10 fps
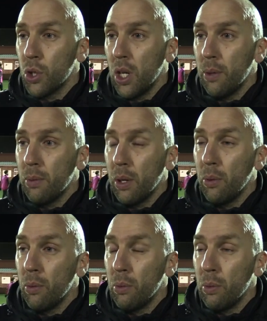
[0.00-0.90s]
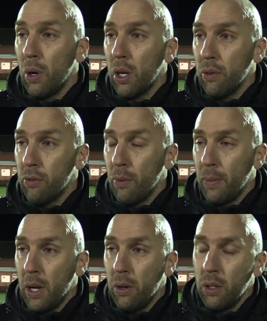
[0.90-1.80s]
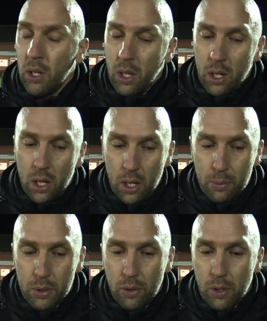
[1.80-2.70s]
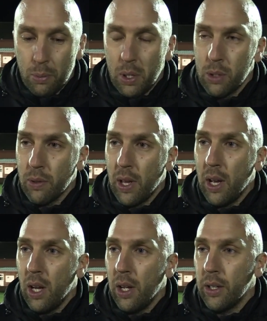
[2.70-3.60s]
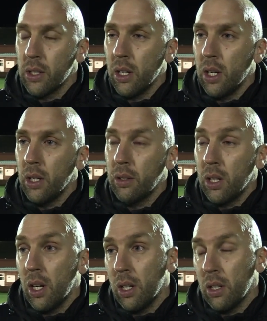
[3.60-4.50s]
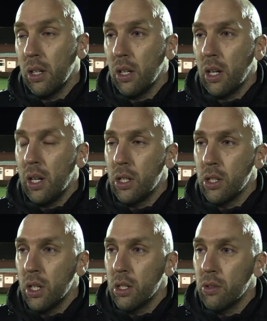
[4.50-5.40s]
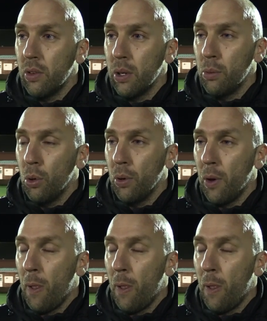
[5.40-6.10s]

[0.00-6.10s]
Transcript: of shape that we're, we're working from now. Um, so really pleased with that. And uh, yeah, a clean sheet's really important.